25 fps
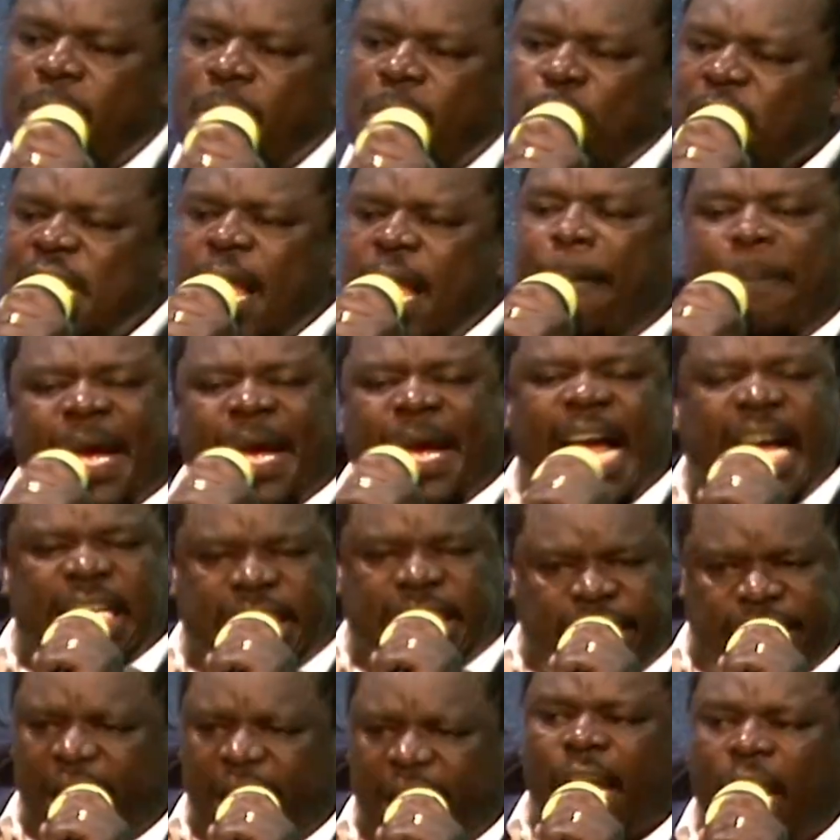came with a
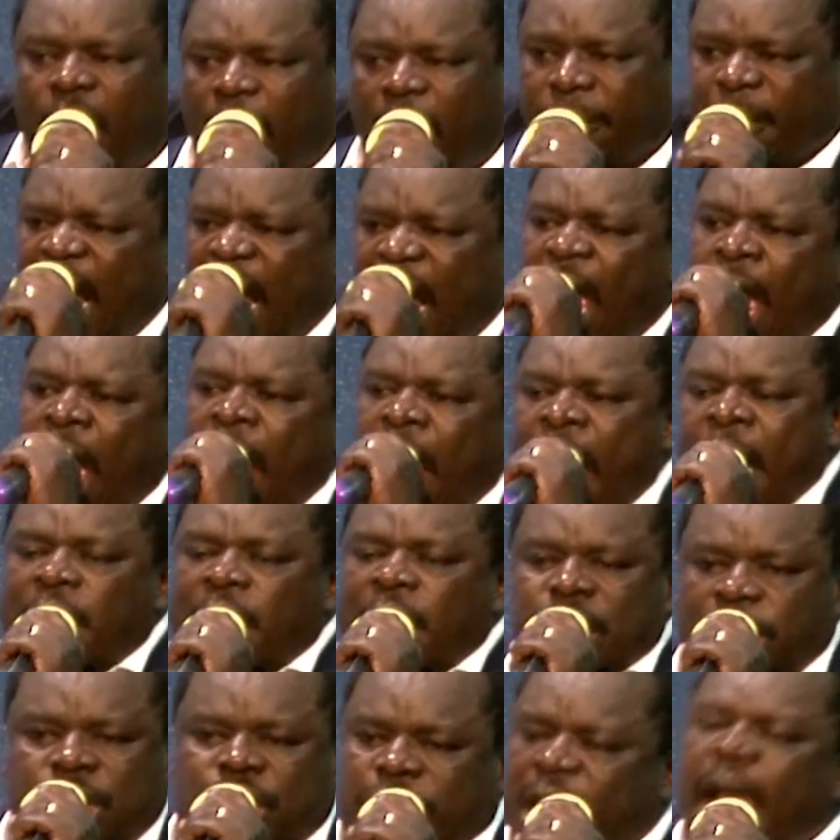bigger seal.
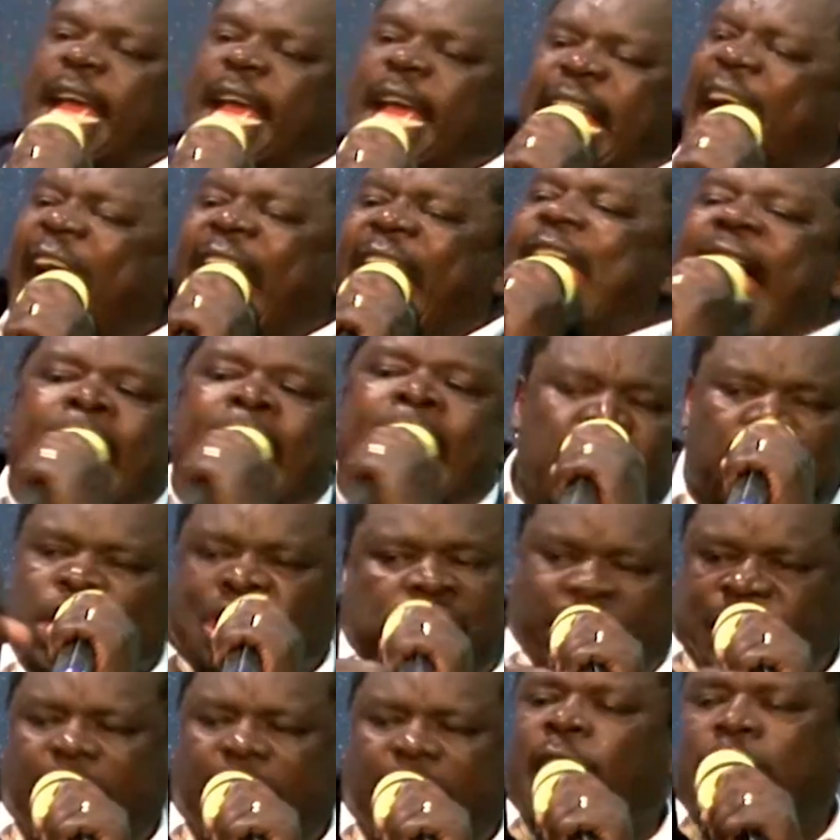And he said, I
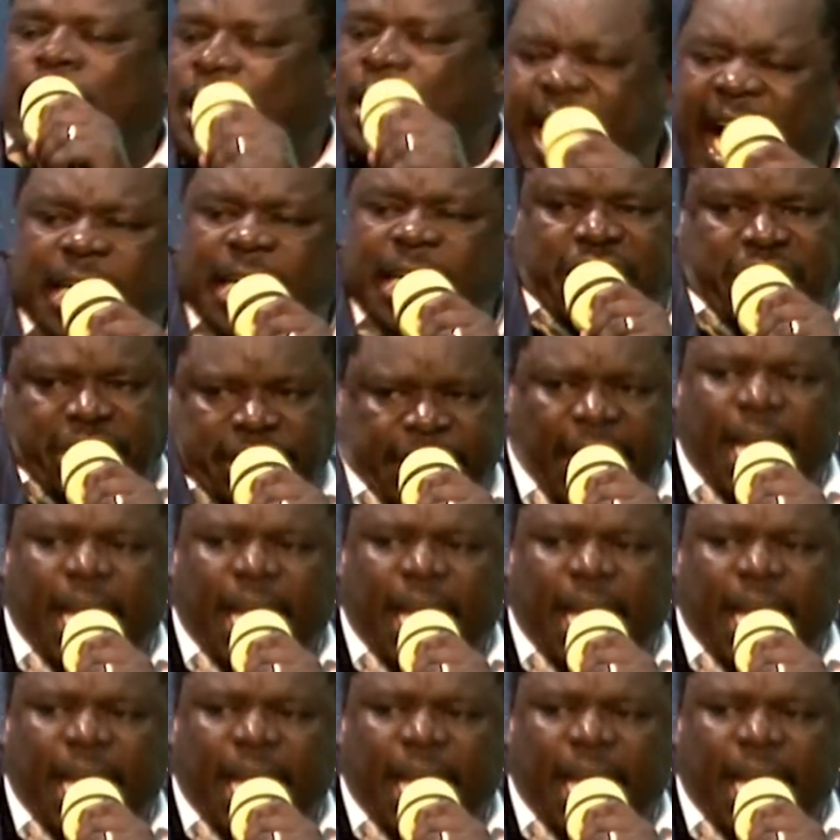unsealed that